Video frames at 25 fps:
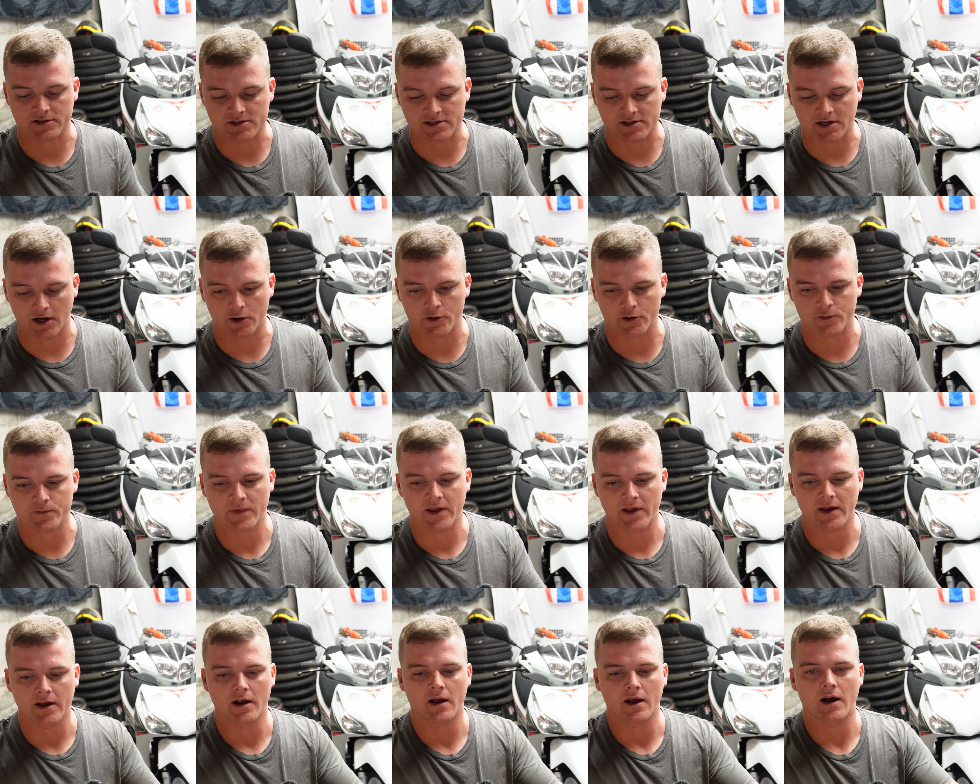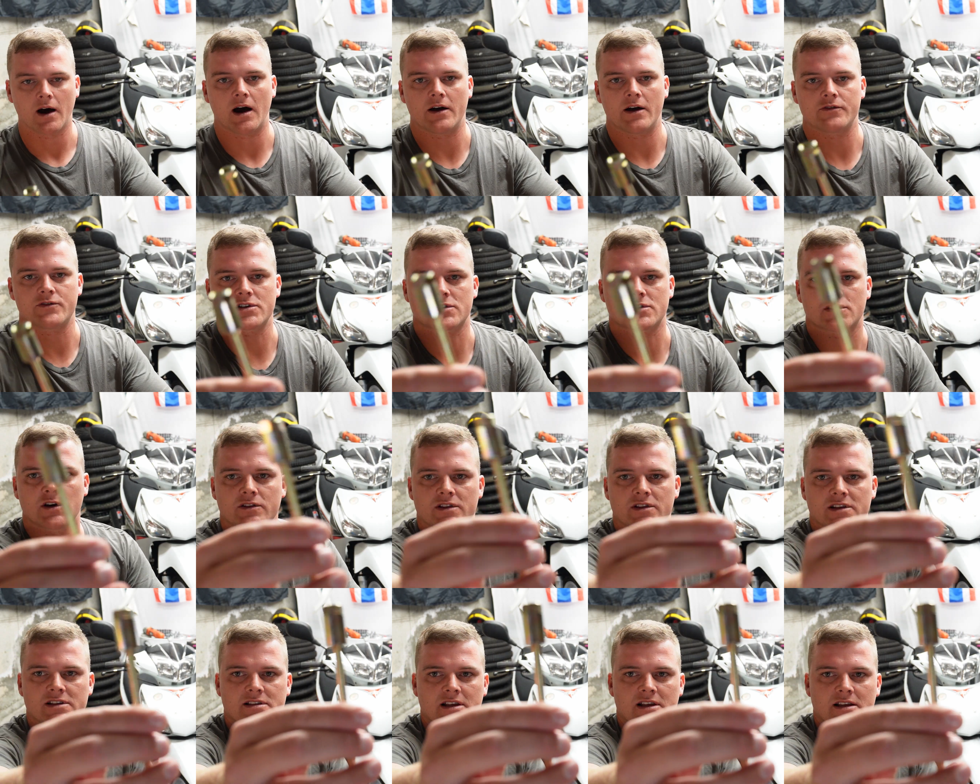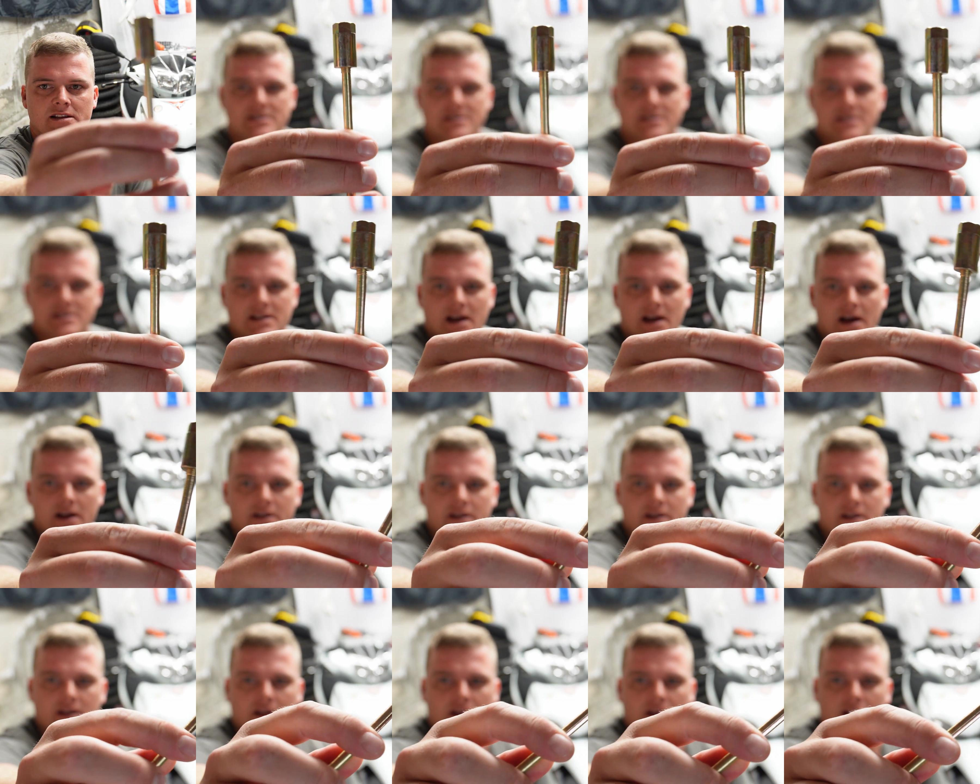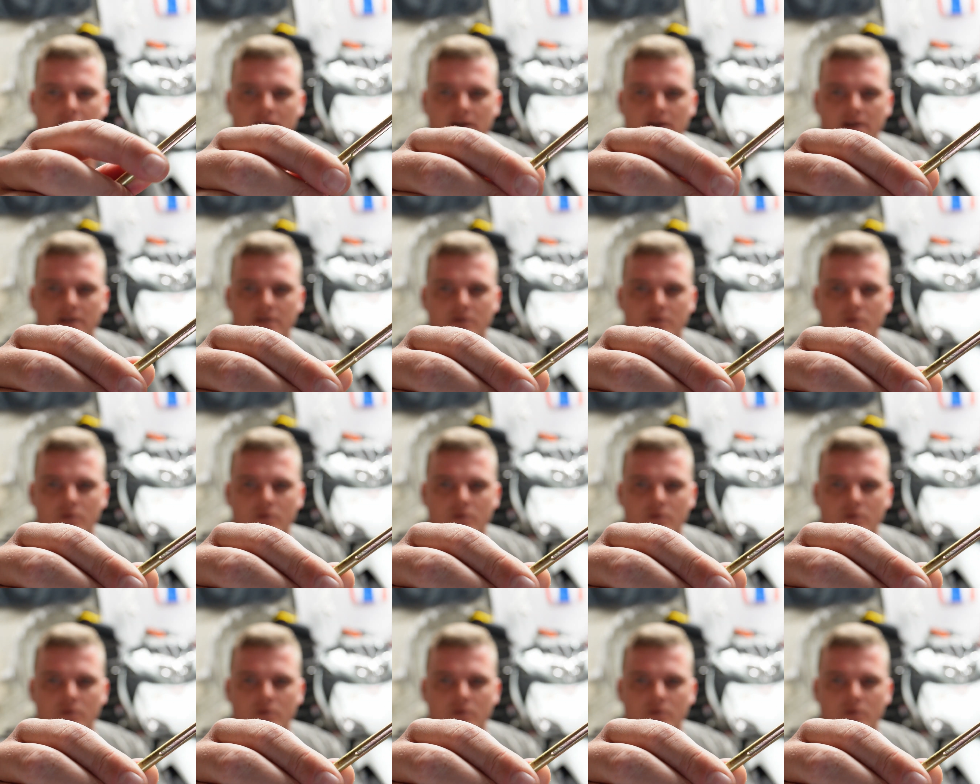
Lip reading: So I've just got this stud here,